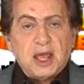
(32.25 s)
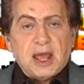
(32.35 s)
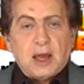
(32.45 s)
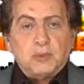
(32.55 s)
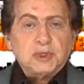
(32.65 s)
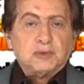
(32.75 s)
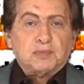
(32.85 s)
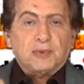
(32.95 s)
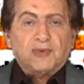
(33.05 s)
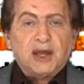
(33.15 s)
And we
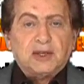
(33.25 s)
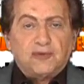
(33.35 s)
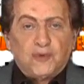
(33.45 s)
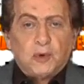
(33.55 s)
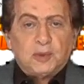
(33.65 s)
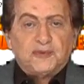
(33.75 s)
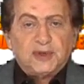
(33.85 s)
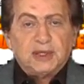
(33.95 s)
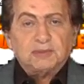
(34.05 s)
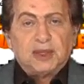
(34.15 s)
provide a forum
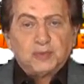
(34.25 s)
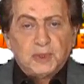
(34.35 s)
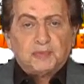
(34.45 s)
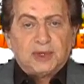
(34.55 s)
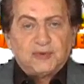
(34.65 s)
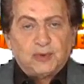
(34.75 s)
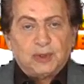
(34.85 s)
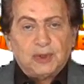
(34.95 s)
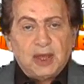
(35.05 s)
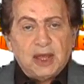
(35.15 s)
for them that we pay
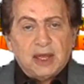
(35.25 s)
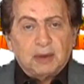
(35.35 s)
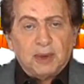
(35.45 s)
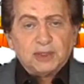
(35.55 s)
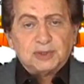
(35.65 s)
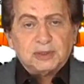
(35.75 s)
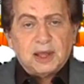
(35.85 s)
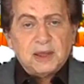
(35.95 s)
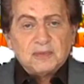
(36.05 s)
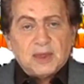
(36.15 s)
for. Imagine
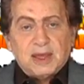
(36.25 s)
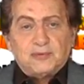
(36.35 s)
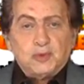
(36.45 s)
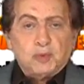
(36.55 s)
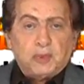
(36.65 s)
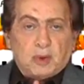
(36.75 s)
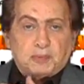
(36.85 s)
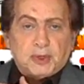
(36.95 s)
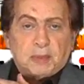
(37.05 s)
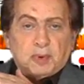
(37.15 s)
if you
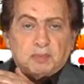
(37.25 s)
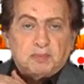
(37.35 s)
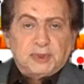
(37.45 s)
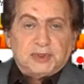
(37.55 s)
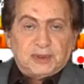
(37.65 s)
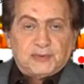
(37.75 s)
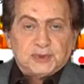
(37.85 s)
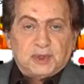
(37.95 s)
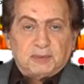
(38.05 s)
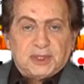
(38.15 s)
put up a building for
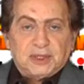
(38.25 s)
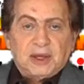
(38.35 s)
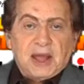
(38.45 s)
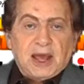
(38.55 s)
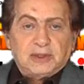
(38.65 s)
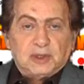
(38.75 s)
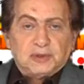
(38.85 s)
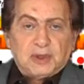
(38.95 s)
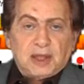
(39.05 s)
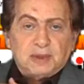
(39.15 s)
somebody and you
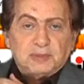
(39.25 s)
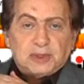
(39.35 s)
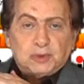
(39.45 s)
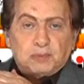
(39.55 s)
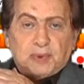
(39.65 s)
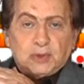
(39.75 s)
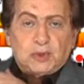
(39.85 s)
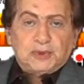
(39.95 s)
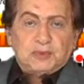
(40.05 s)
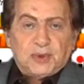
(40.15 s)
tell them that you'll pay
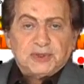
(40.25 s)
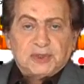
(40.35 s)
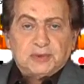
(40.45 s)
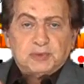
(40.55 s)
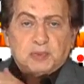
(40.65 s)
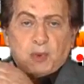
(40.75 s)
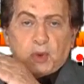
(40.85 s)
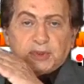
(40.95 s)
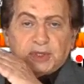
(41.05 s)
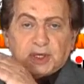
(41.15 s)
all the rent and
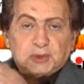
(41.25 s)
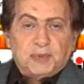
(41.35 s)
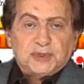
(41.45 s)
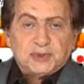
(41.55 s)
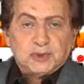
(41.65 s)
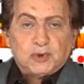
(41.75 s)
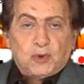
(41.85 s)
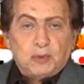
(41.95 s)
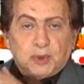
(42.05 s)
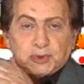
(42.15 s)
all the expenses or
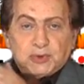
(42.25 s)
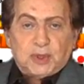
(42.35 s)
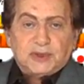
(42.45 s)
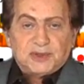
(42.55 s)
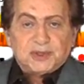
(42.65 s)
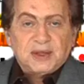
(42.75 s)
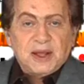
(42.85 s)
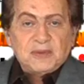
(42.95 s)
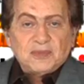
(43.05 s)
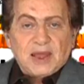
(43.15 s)
almost all of it,
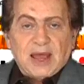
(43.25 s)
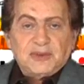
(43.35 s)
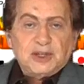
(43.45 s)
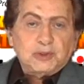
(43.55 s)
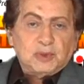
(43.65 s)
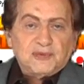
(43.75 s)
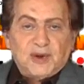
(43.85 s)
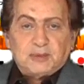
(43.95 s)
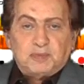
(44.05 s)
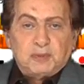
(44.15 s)
and then you
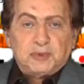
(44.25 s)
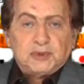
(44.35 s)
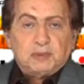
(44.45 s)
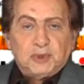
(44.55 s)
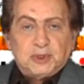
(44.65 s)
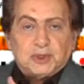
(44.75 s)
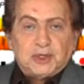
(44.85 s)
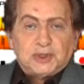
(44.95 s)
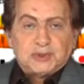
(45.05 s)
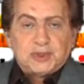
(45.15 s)
invite people to be your
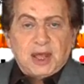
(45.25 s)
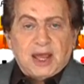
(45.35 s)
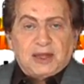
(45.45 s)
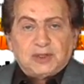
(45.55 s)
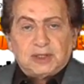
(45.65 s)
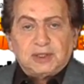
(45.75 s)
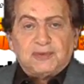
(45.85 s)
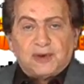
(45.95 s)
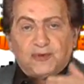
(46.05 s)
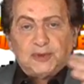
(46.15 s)
guest, and they live
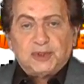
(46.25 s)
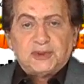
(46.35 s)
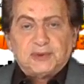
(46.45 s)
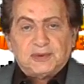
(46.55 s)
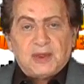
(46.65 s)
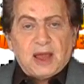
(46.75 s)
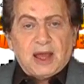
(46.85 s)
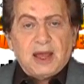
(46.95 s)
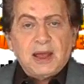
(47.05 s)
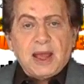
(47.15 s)
here for nothing
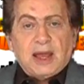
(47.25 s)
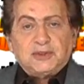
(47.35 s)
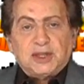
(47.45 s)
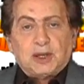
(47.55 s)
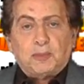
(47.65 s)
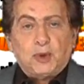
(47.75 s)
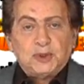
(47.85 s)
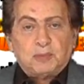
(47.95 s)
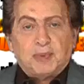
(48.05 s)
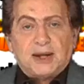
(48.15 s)
and take up all
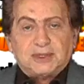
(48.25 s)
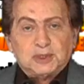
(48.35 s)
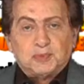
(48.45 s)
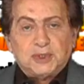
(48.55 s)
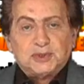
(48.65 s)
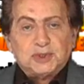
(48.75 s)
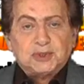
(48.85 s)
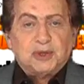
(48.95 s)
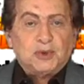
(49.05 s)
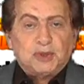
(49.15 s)
the parking spaces
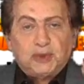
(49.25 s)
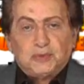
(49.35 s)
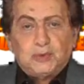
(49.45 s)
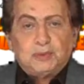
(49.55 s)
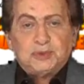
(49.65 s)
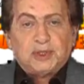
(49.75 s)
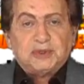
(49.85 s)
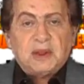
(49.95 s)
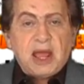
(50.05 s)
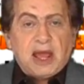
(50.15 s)
and all the rooms
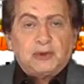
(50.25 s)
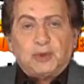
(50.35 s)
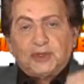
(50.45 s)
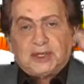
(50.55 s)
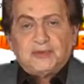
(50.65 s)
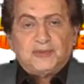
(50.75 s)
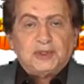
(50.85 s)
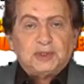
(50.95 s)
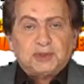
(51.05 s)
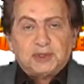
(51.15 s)
and all the
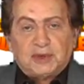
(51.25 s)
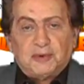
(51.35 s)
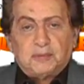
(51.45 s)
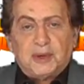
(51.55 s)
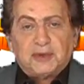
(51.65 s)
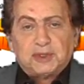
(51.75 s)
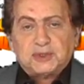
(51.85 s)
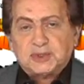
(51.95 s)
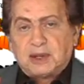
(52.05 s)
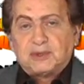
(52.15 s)
conveniences of America,
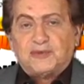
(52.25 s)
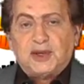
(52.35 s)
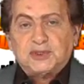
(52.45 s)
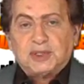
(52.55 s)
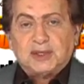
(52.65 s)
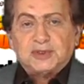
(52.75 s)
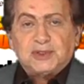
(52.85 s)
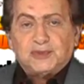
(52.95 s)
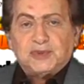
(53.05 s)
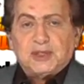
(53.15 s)
sacrificing
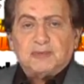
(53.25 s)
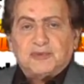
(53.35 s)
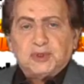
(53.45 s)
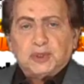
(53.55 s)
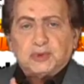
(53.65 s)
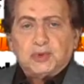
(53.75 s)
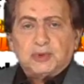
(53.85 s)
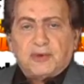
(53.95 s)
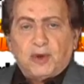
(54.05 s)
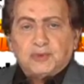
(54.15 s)
ourselves for them in the
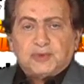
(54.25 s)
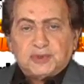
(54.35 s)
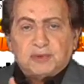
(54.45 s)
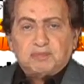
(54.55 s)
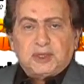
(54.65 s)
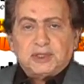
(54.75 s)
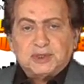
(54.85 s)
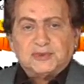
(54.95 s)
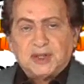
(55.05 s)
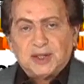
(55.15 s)
tune of hundreds of billions
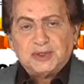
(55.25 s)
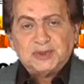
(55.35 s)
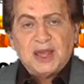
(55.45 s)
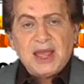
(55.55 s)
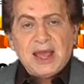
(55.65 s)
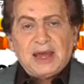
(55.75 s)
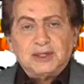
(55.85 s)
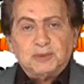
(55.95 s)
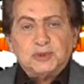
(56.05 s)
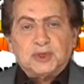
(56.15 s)
of dollars. And
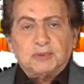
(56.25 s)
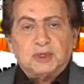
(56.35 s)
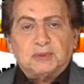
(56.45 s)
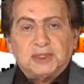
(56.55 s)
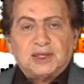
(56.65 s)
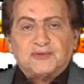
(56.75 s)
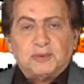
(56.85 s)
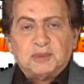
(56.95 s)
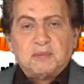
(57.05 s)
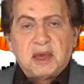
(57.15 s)
in return, what do we get
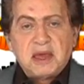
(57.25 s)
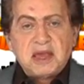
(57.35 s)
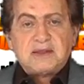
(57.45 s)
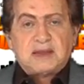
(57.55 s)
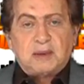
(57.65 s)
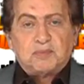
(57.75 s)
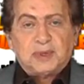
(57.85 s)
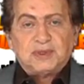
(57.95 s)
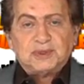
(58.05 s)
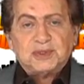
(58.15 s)
from them? Hate
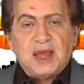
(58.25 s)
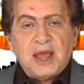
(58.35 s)
campaigns.